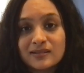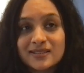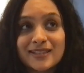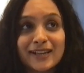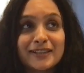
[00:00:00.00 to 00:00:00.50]

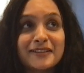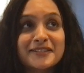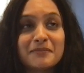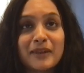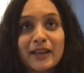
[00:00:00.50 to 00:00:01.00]
Saturn is
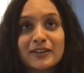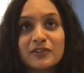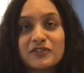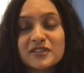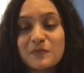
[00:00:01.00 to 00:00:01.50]
the planet
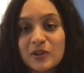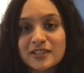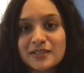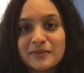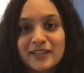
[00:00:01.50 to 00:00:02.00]
of
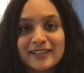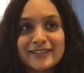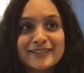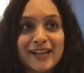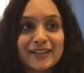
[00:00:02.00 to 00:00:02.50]

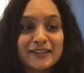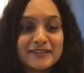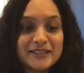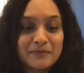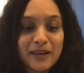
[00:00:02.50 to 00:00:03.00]
responsibility. Saturn
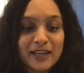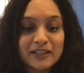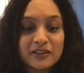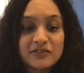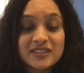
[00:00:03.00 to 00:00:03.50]
is the
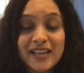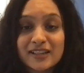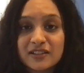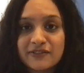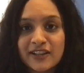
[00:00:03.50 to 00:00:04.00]
planet of
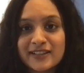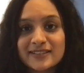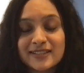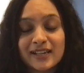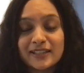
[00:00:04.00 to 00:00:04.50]
sacrifice.
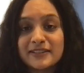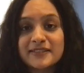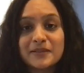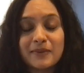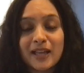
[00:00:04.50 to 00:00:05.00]
Saturn
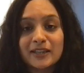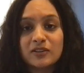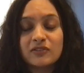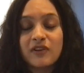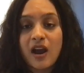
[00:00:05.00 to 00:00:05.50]
is the
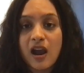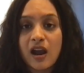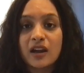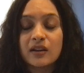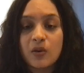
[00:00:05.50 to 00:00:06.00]
planet of
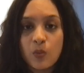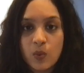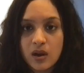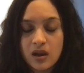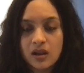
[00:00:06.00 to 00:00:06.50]
hard
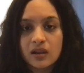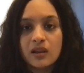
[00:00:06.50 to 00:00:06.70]
work.